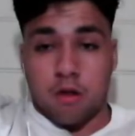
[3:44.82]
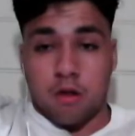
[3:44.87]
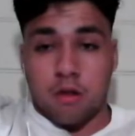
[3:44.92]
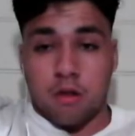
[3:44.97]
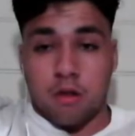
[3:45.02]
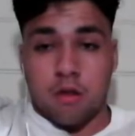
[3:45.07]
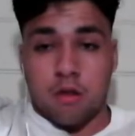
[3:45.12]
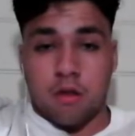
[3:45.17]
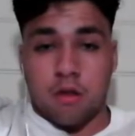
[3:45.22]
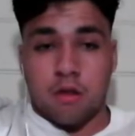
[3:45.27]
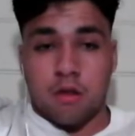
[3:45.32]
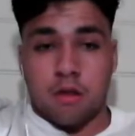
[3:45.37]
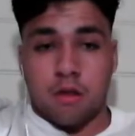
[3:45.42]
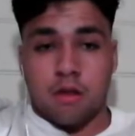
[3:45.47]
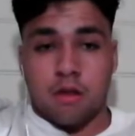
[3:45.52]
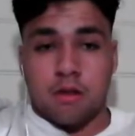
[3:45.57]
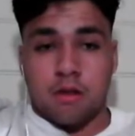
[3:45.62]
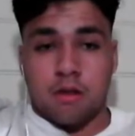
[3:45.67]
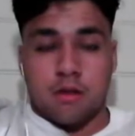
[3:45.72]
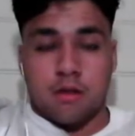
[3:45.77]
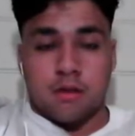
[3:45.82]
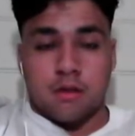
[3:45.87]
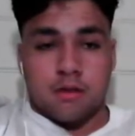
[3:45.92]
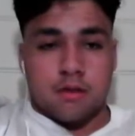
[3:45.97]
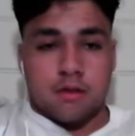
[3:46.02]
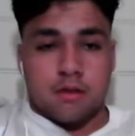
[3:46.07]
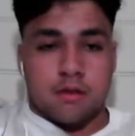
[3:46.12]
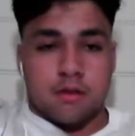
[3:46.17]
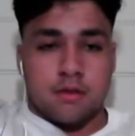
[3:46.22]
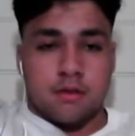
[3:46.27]

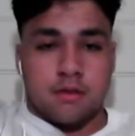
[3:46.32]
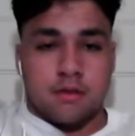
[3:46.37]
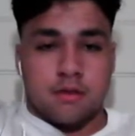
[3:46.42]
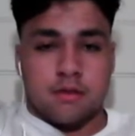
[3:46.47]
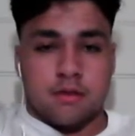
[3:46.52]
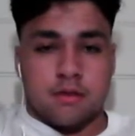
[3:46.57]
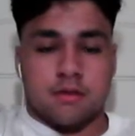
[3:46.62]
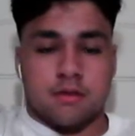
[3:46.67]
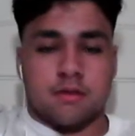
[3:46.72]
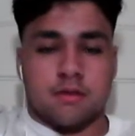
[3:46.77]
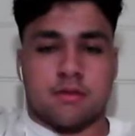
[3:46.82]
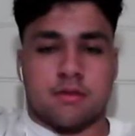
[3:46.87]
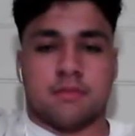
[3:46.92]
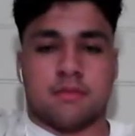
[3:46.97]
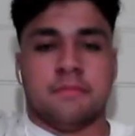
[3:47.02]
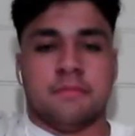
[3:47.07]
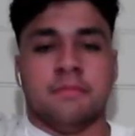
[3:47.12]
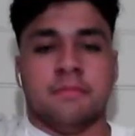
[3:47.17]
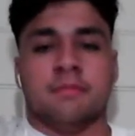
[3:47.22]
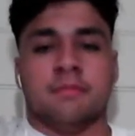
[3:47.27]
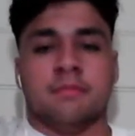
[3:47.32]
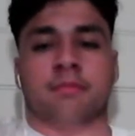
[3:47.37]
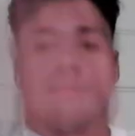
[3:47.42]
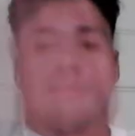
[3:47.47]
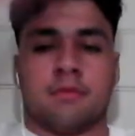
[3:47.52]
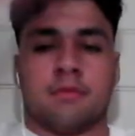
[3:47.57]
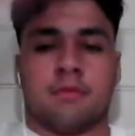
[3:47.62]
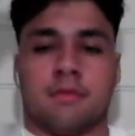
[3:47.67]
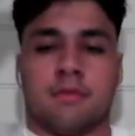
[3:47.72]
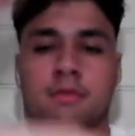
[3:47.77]

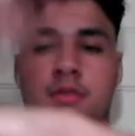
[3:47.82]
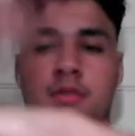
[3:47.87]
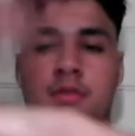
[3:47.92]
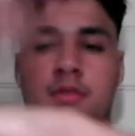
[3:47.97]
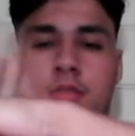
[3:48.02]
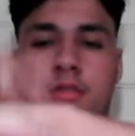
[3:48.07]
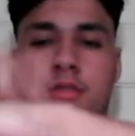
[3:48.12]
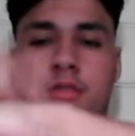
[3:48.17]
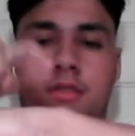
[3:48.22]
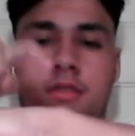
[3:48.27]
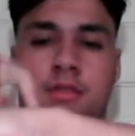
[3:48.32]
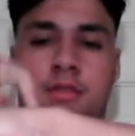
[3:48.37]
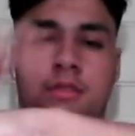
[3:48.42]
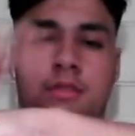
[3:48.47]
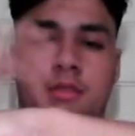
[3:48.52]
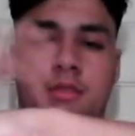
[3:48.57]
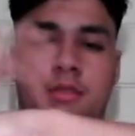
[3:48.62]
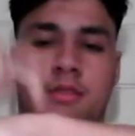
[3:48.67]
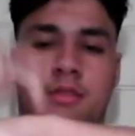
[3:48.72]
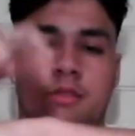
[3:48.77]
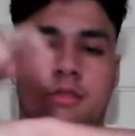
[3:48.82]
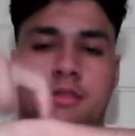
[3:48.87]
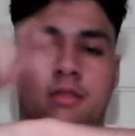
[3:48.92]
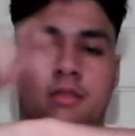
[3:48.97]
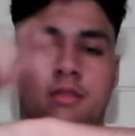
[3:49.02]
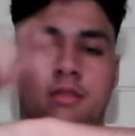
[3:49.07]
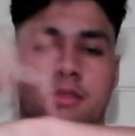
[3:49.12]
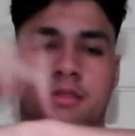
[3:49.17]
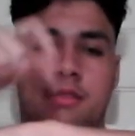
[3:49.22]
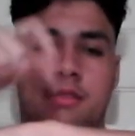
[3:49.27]

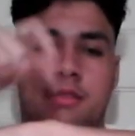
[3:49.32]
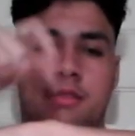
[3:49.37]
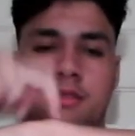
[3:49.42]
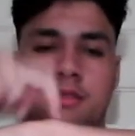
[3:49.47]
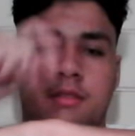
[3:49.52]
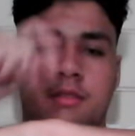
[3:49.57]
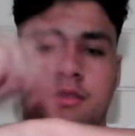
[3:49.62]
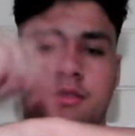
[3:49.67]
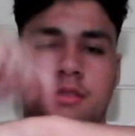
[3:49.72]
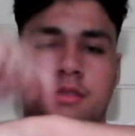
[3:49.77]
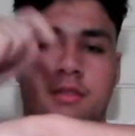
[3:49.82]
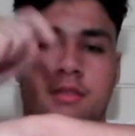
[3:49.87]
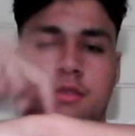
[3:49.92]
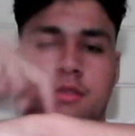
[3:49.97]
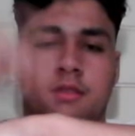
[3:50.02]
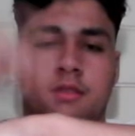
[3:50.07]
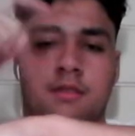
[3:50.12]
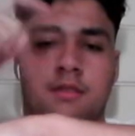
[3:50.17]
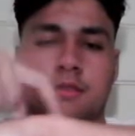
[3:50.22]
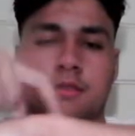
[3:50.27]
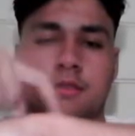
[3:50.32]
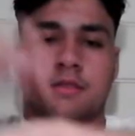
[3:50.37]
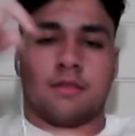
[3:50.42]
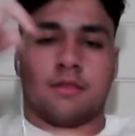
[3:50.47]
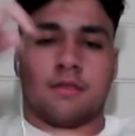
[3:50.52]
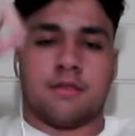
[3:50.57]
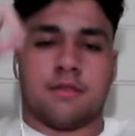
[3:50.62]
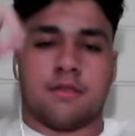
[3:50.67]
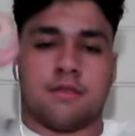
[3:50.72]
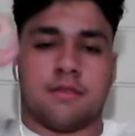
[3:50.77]

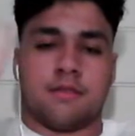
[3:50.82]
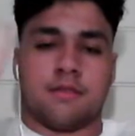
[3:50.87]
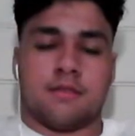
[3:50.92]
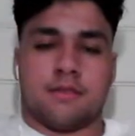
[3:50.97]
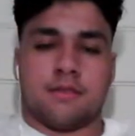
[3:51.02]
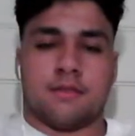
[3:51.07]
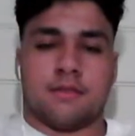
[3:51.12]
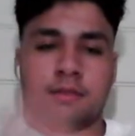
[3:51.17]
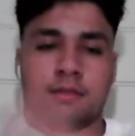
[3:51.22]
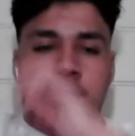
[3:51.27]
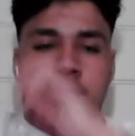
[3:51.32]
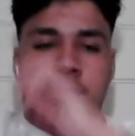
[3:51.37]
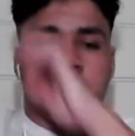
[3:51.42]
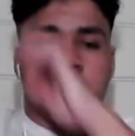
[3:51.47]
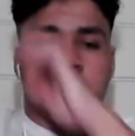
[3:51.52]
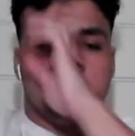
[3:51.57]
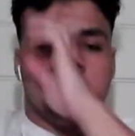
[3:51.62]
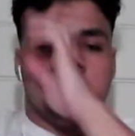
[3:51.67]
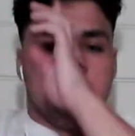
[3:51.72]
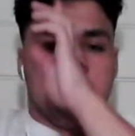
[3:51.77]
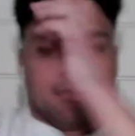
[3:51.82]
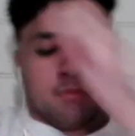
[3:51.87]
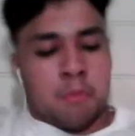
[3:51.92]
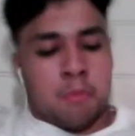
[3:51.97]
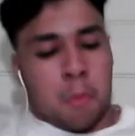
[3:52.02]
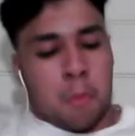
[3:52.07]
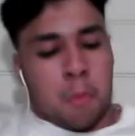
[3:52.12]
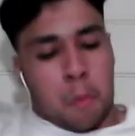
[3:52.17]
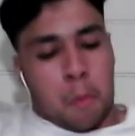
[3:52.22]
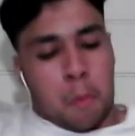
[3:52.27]

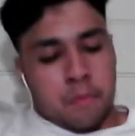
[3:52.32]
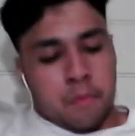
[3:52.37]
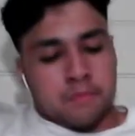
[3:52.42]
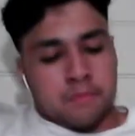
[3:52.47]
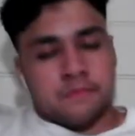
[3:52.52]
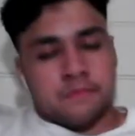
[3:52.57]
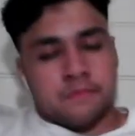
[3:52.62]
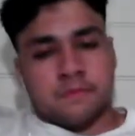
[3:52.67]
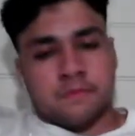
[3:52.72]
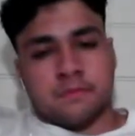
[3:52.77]
(silent)